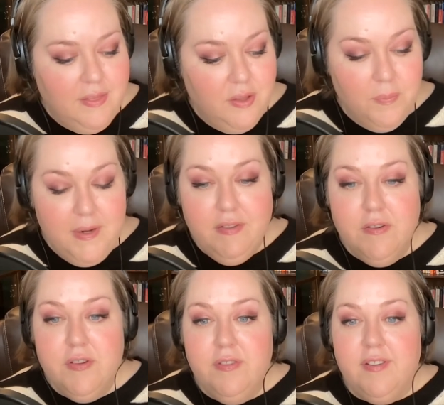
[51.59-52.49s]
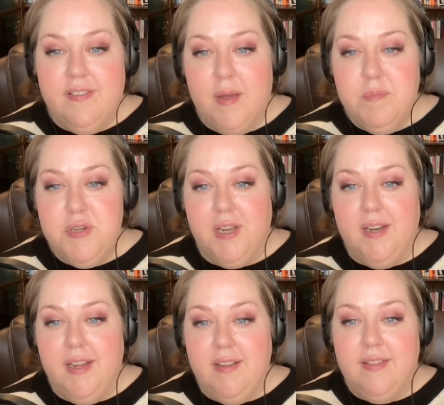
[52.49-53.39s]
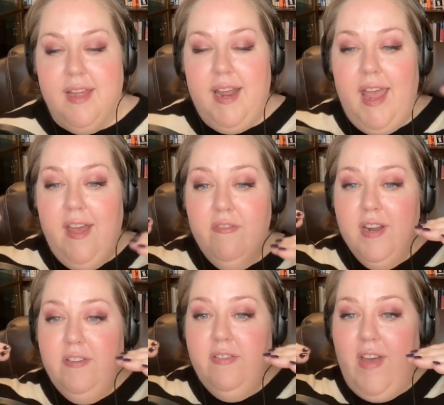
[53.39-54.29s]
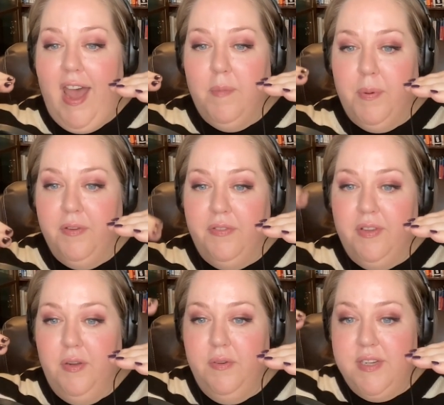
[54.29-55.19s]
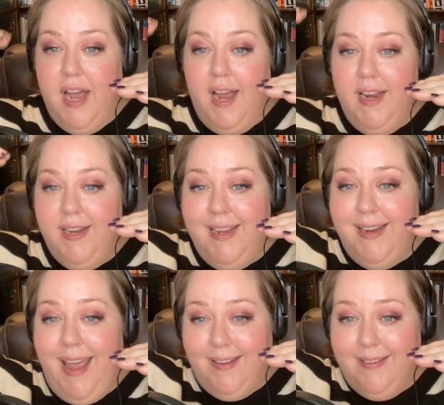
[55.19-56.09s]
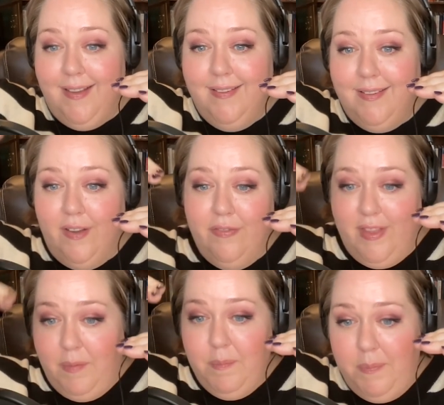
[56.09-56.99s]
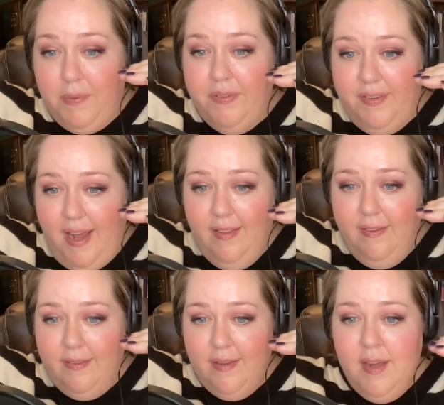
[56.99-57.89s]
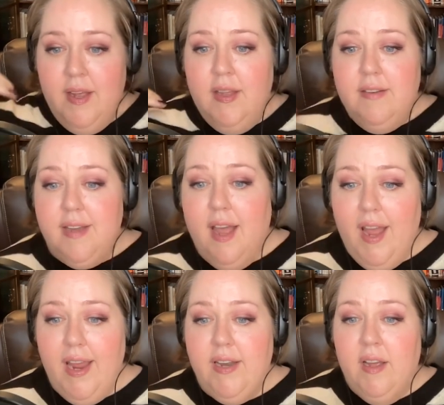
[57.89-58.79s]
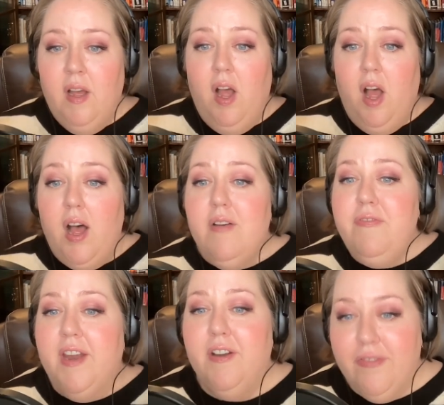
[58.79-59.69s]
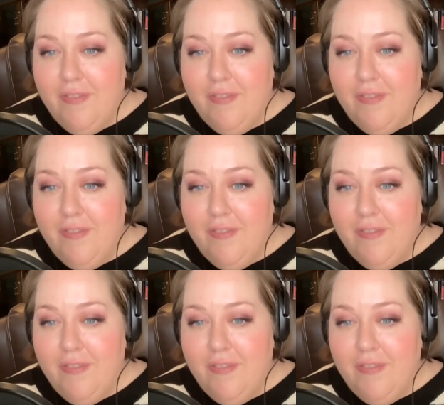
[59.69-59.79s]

that the researchers' assumption is that every fat person who died in excess of thin people's deaths died of their